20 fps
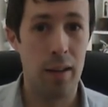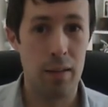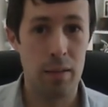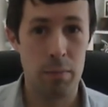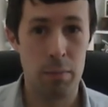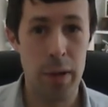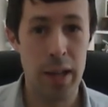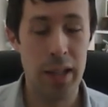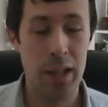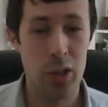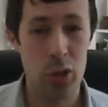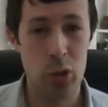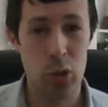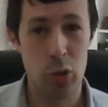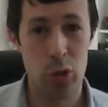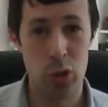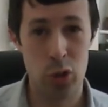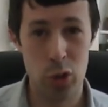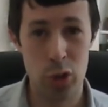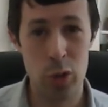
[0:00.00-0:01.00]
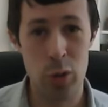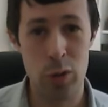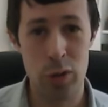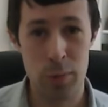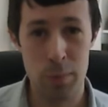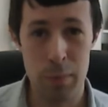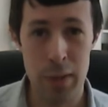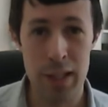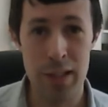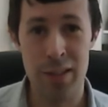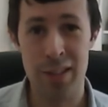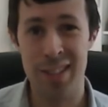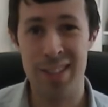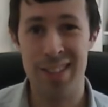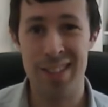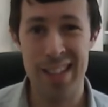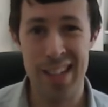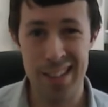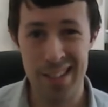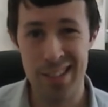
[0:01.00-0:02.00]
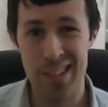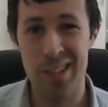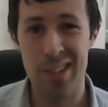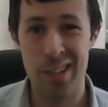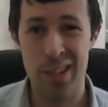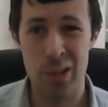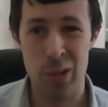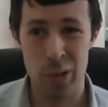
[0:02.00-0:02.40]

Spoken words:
making sure that students meet the standard that